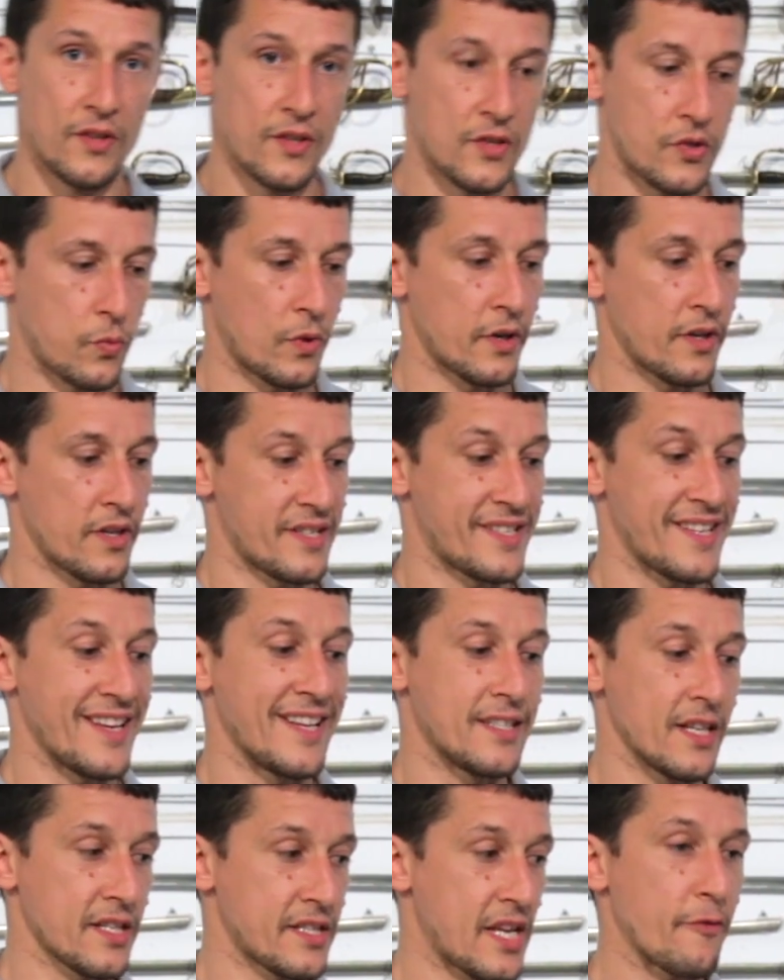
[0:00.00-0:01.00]
this one is
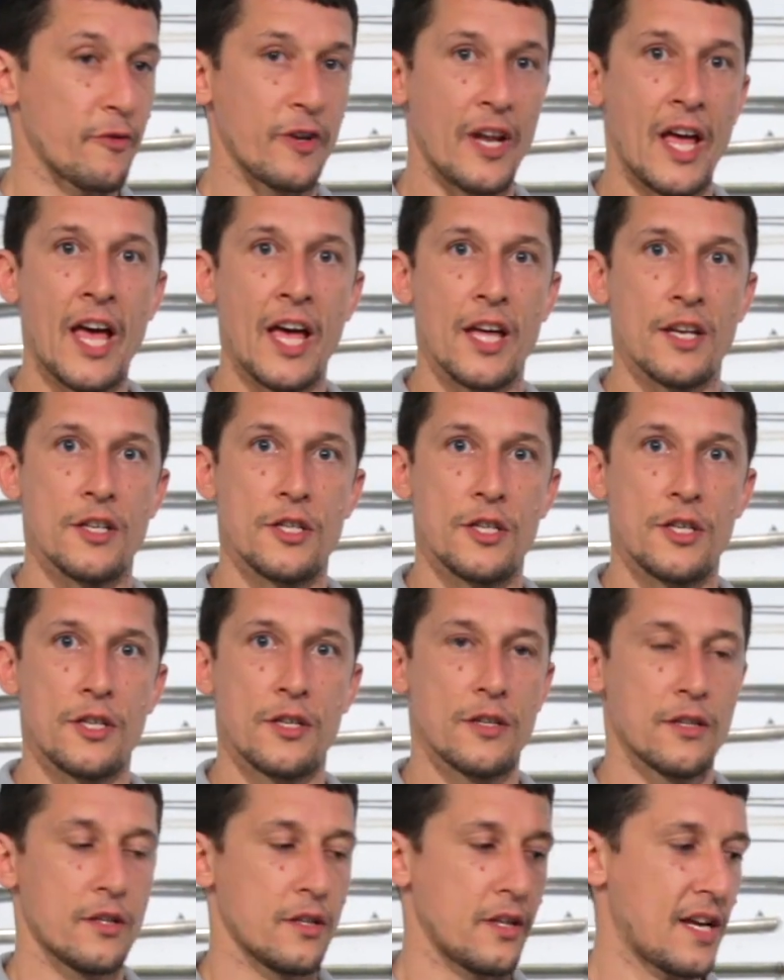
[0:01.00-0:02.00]
it does have an
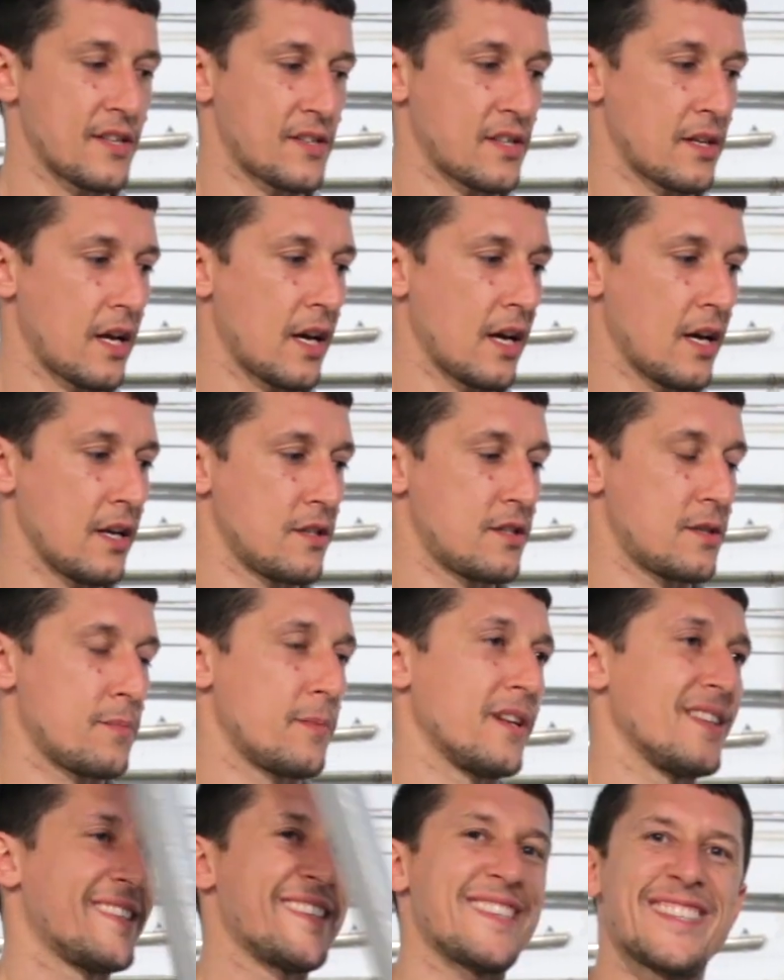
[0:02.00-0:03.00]
edge. It has an edge,
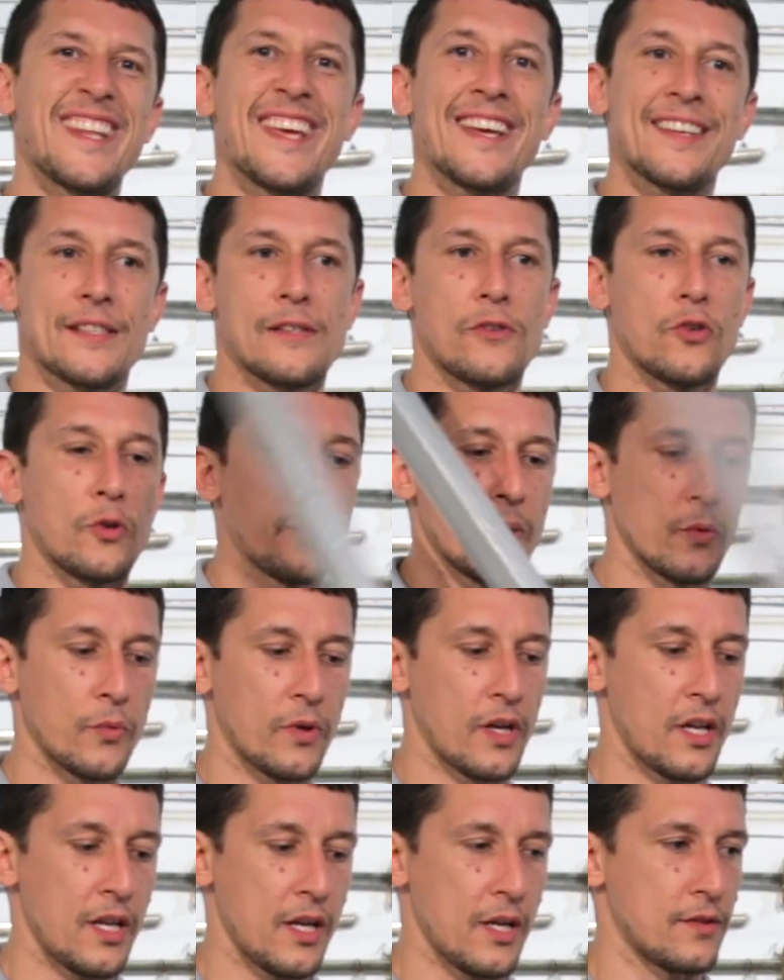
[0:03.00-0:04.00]
but it stings a little bit
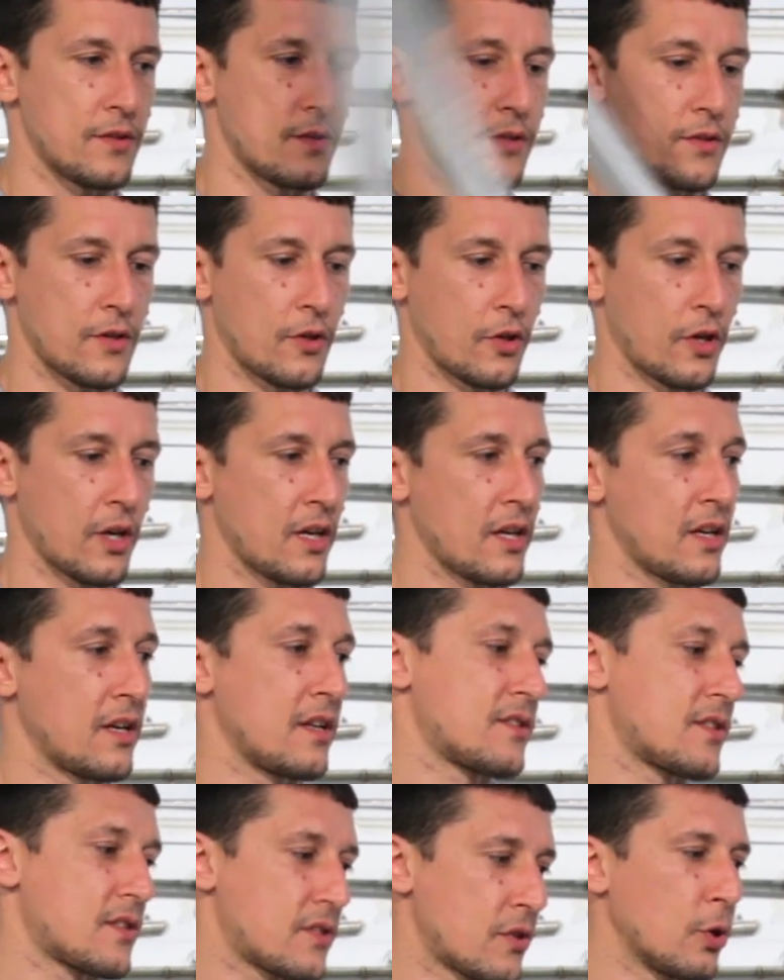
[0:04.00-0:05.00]
when it hits, okay? And
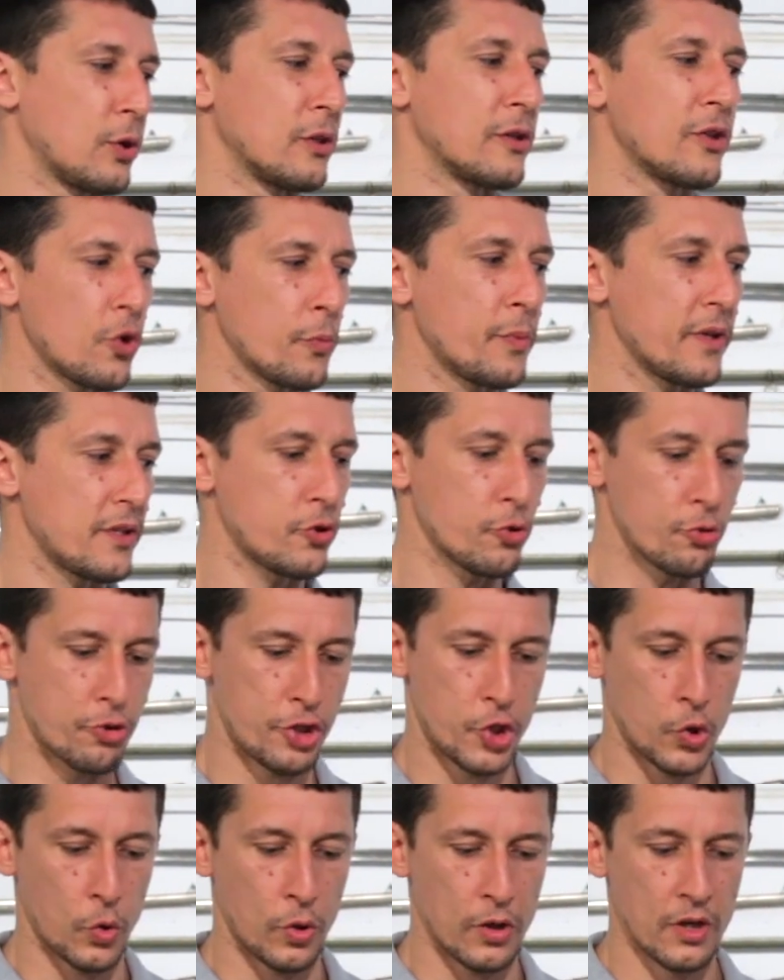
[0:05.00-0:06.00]
it's still a little bit too
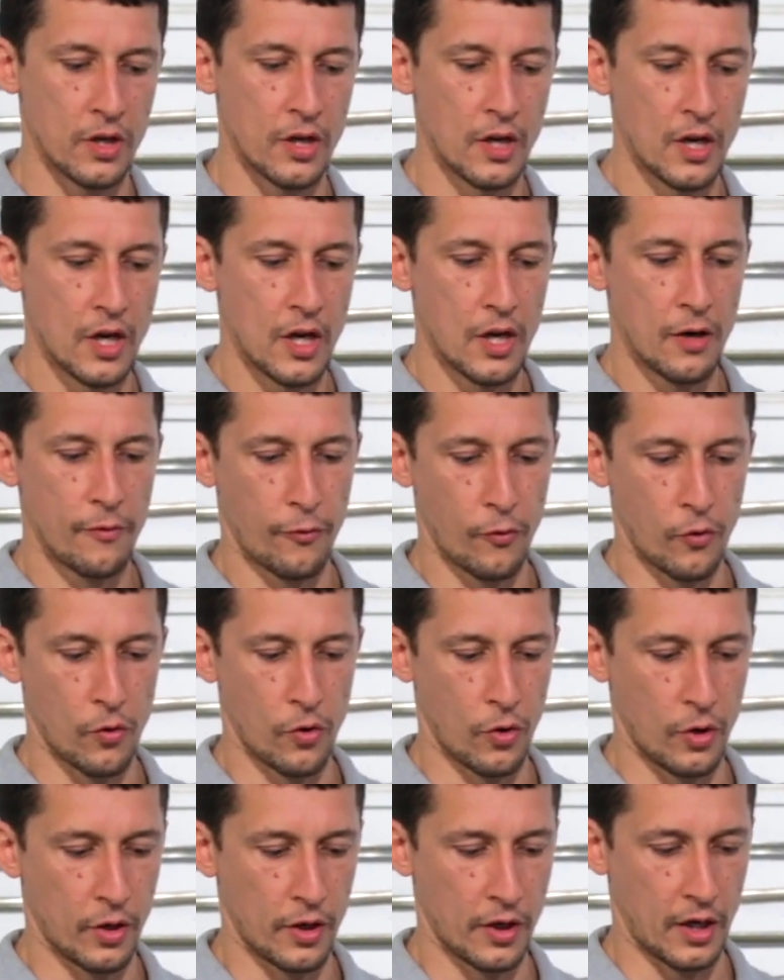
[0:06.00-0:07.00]
short
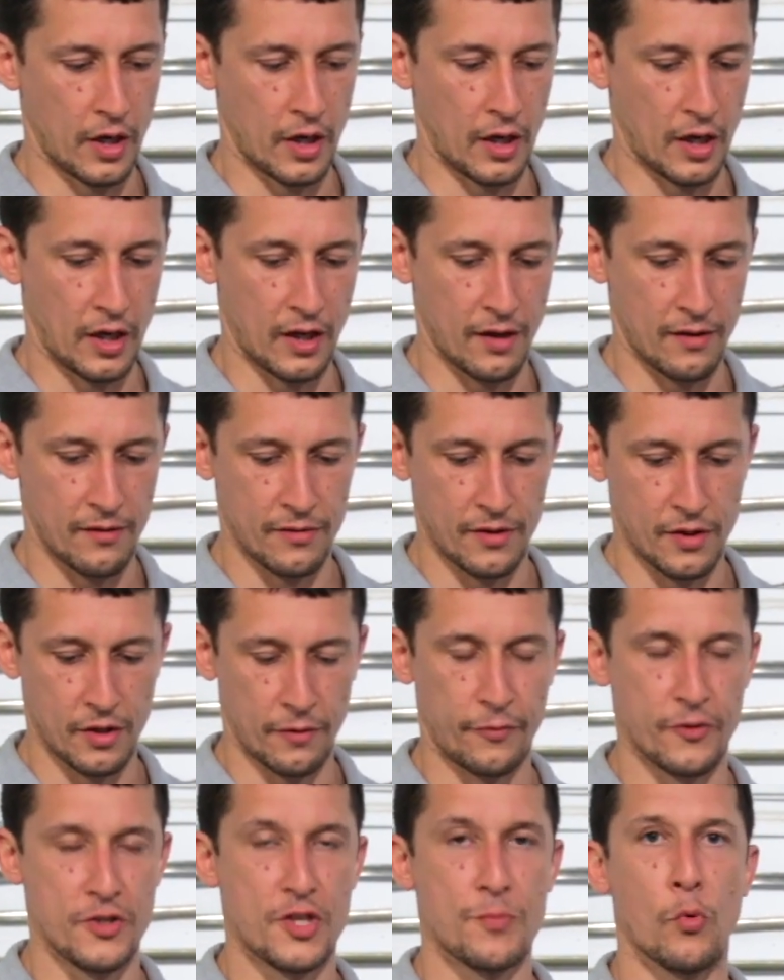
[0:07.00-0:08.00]
for
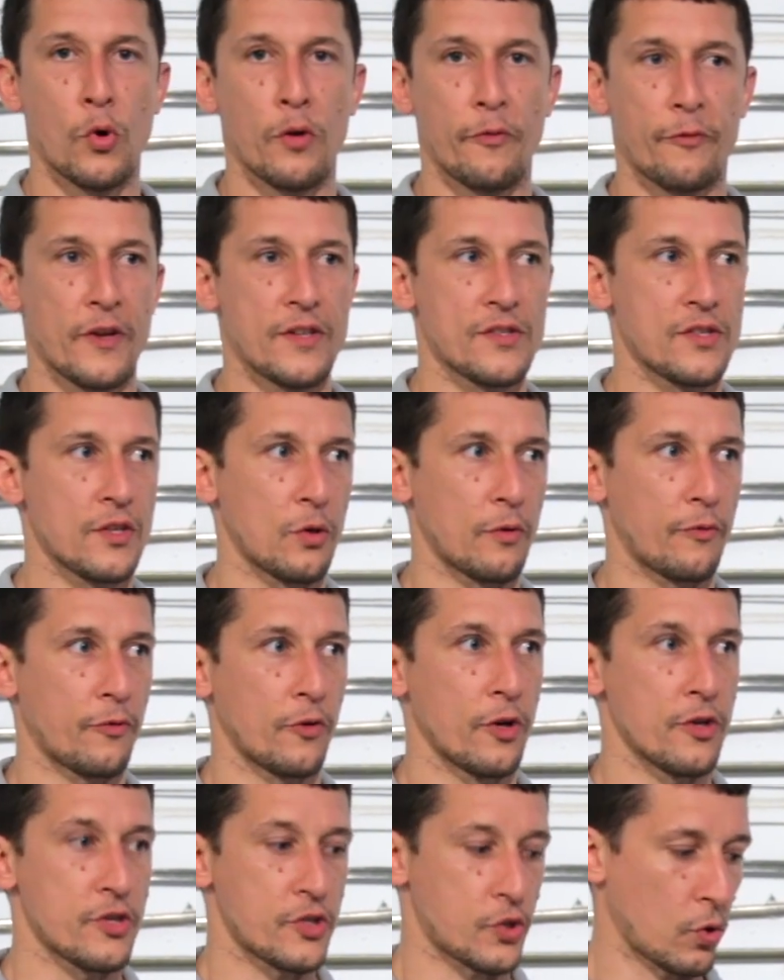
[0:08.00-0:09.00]
for sport fencing or
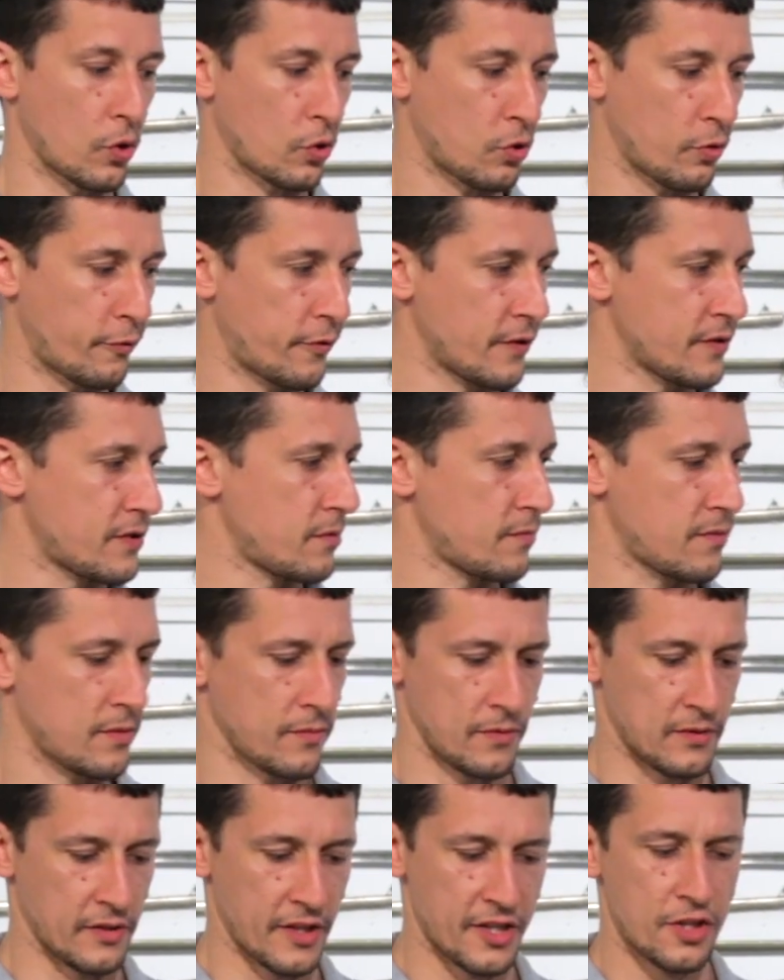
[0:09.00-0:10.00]
for historical fencing,
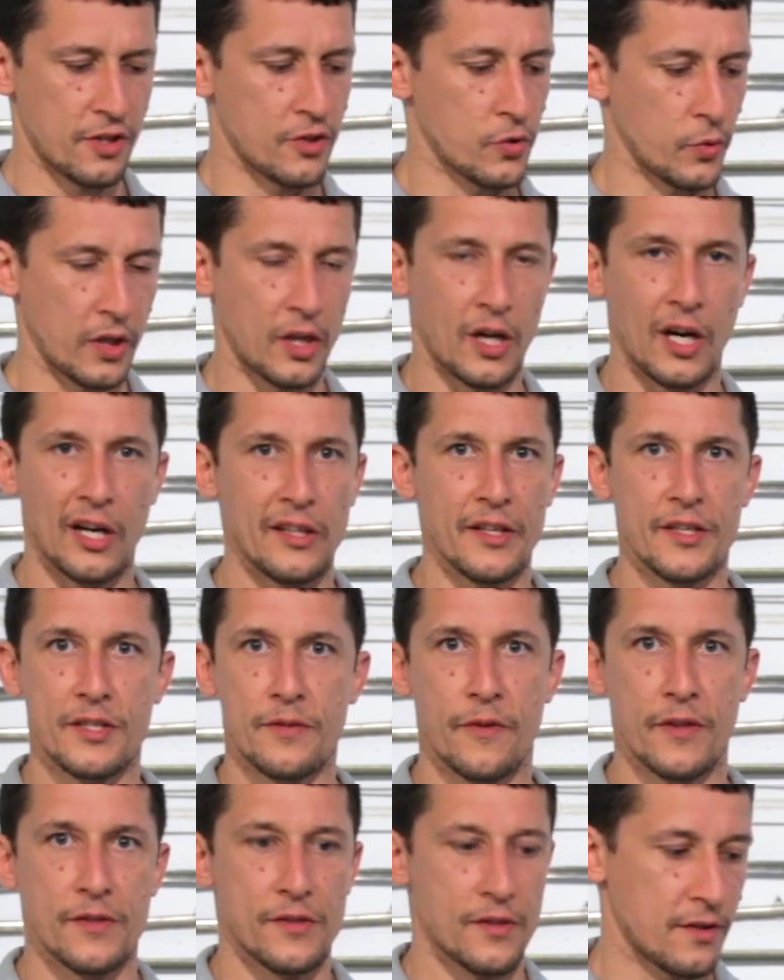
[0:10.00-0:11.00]
maybe, unless you're doing cutlass
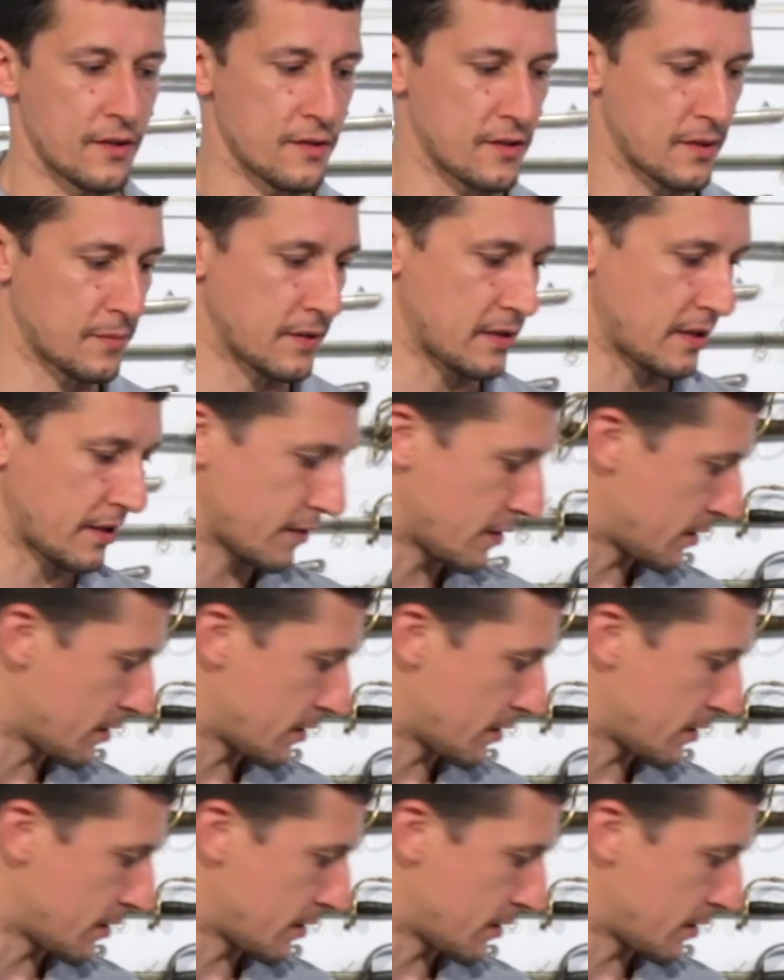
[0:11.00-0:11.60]
fencing or something like